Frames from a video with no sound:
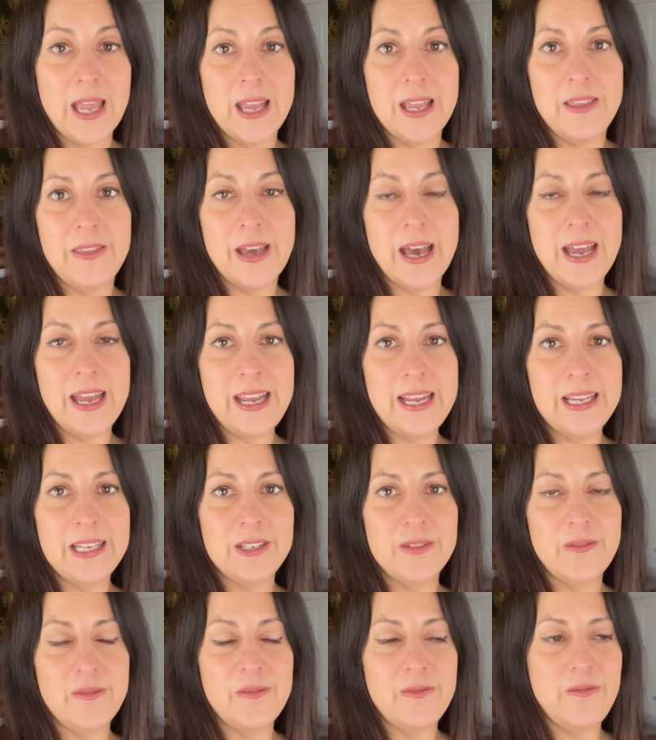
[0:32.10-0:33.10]
that
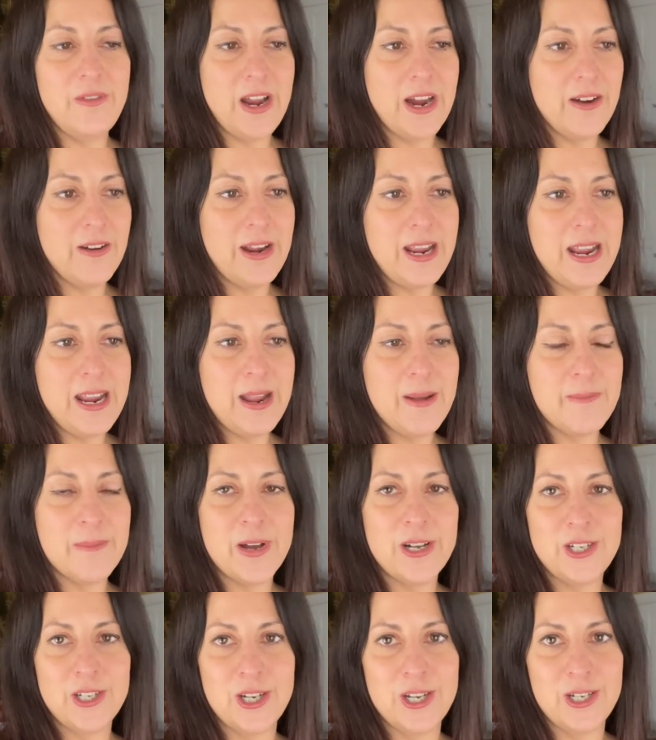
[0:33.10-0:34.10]
is very
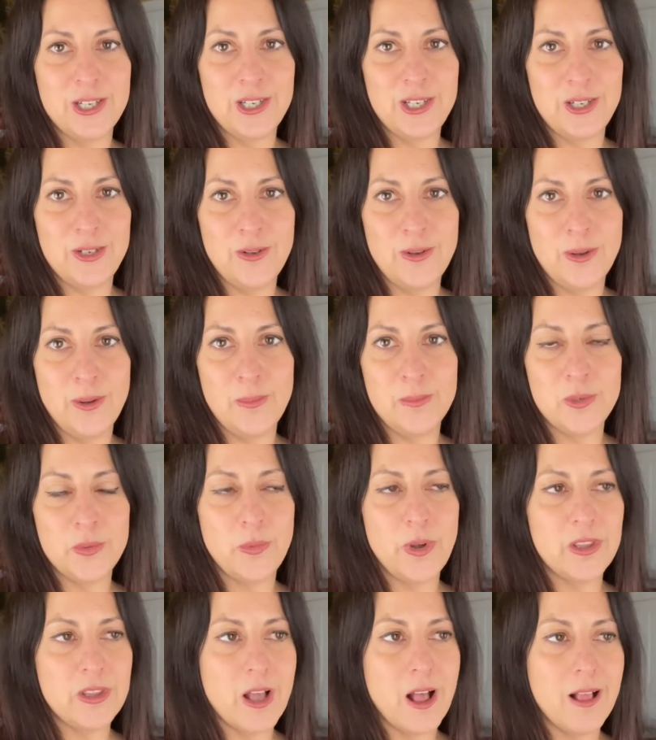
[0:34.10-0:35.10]
much consumed
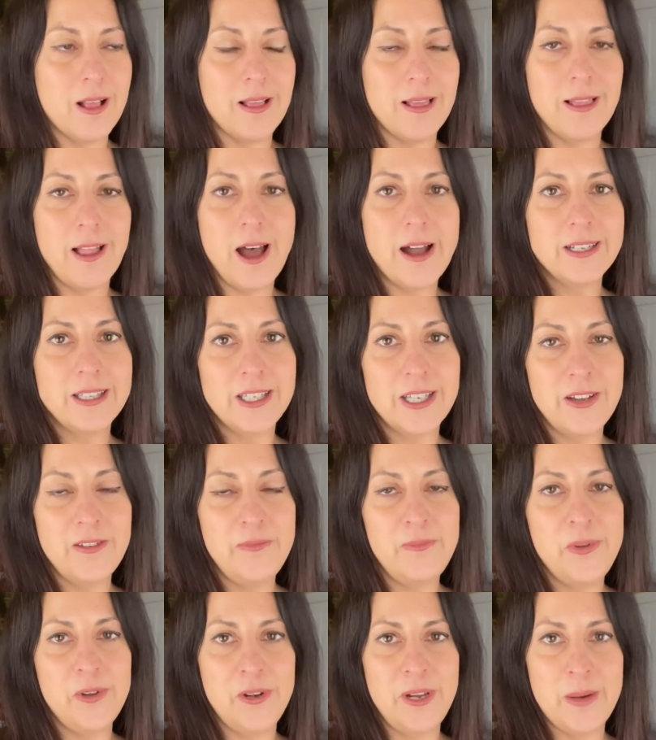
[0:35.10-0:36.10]
with lots
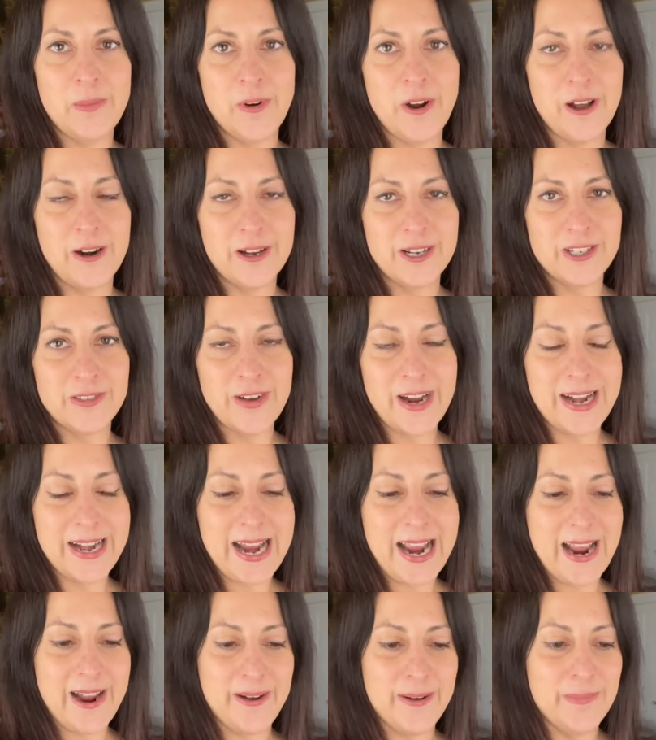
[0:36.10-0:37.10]
of beauty products right
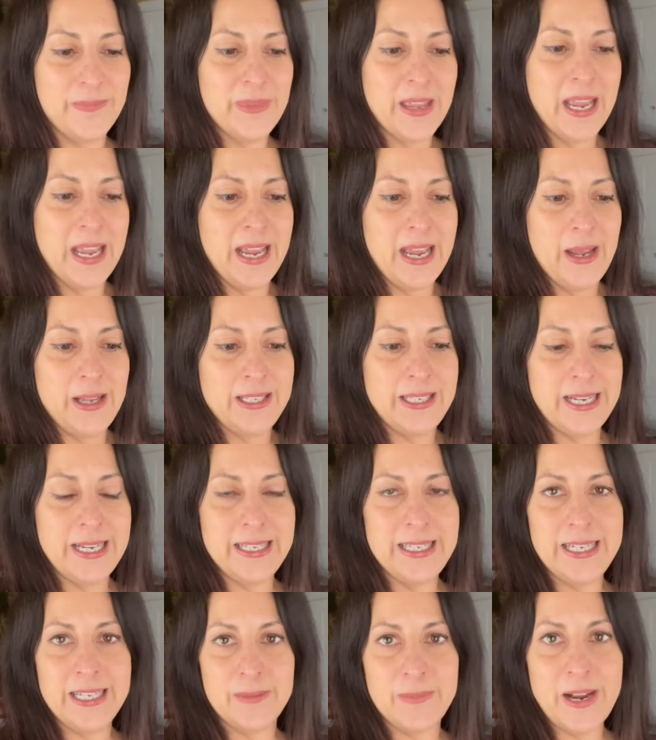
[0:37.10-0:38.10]
now.
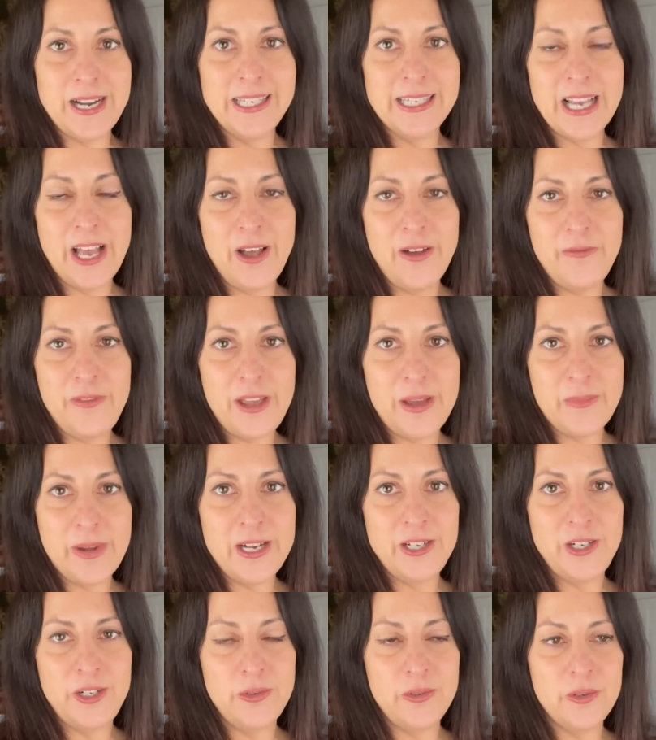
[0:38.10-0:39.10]
Since it's myself and
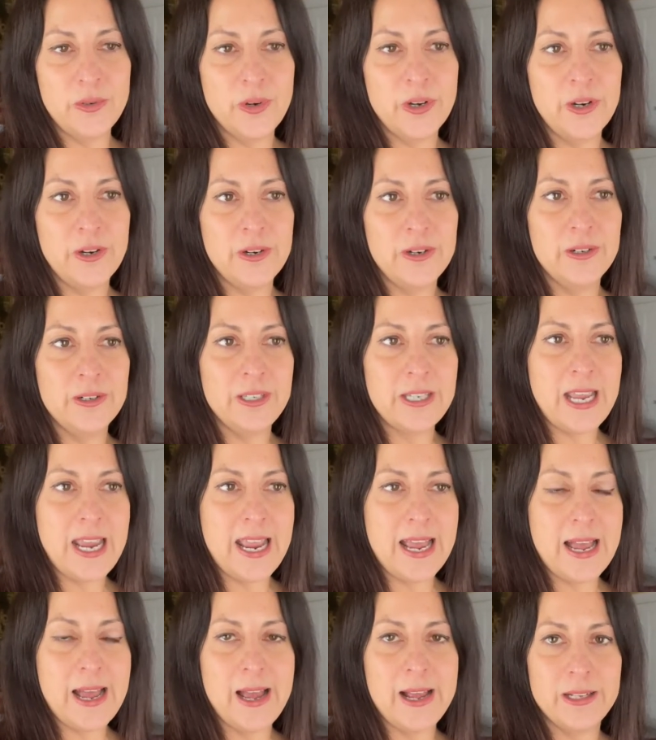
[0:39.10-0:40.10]
my two daughters,
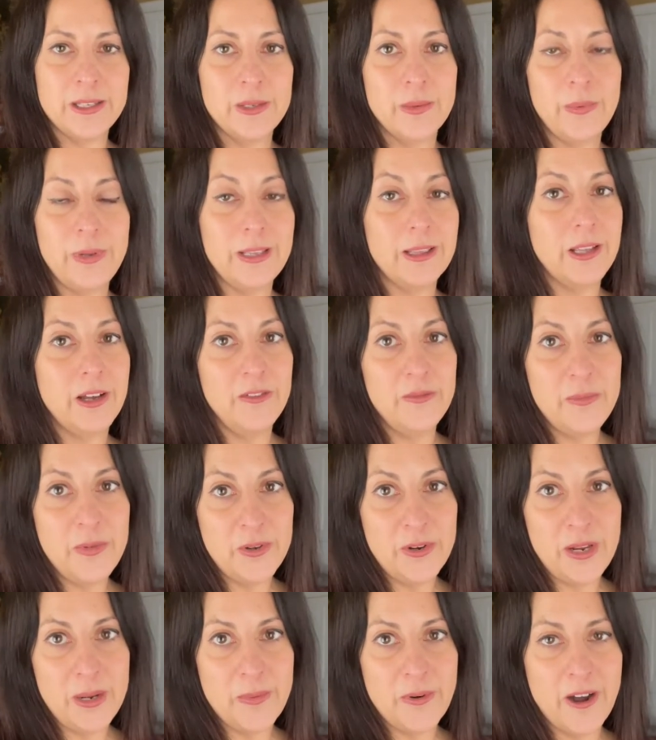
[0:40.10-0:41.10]
and we love
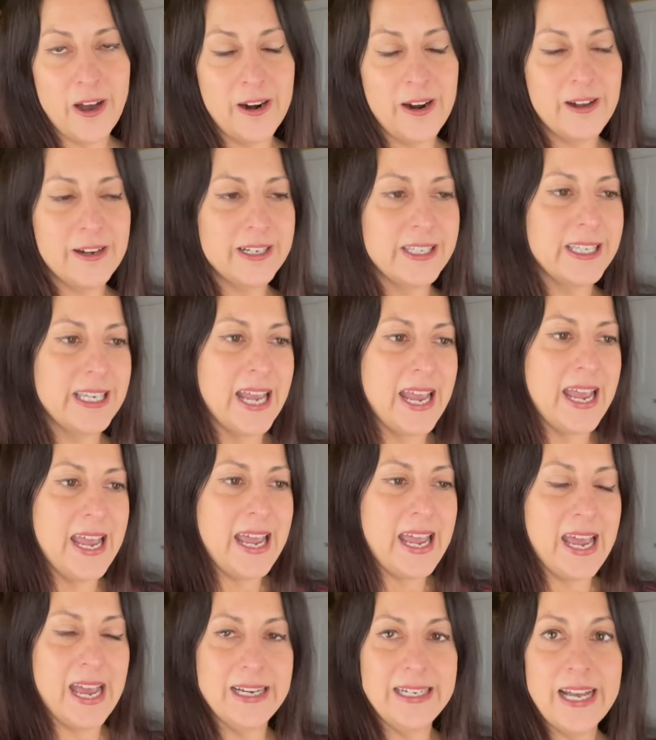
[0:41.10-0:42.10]
beauty products
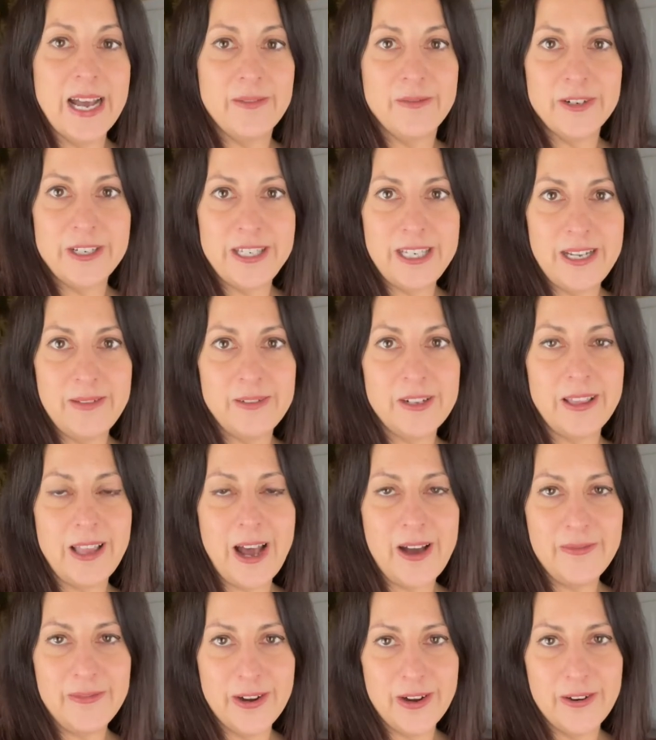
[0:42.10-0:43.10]
and have received a
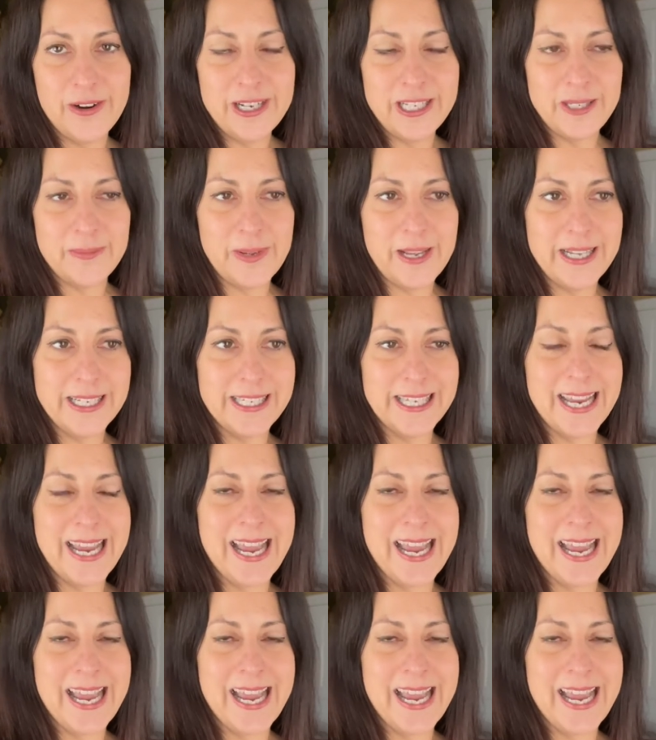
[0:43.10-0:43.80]
lot for Christmas,